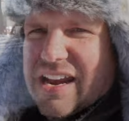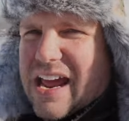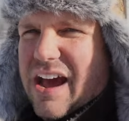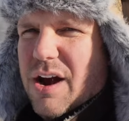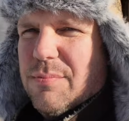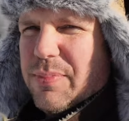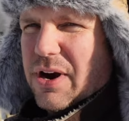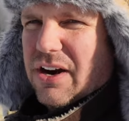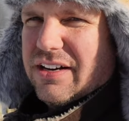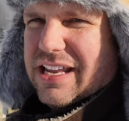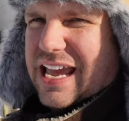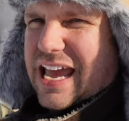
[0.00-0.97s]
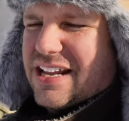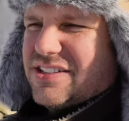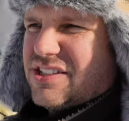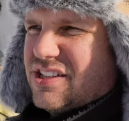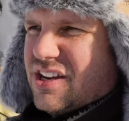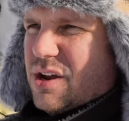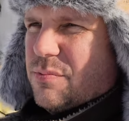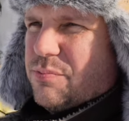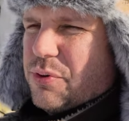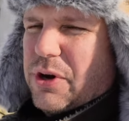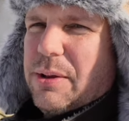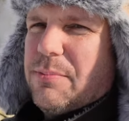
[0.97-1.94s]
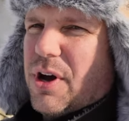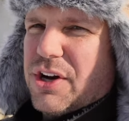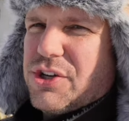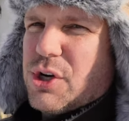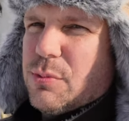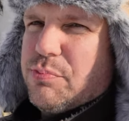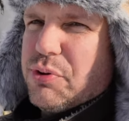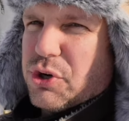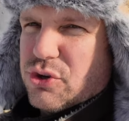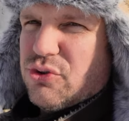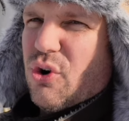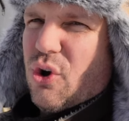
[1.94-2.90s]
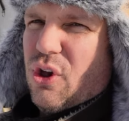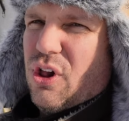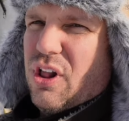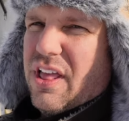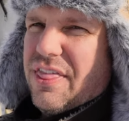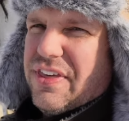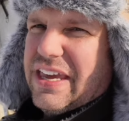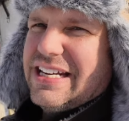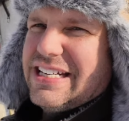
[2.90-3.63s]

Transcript: Our barn cats pretty much patrol the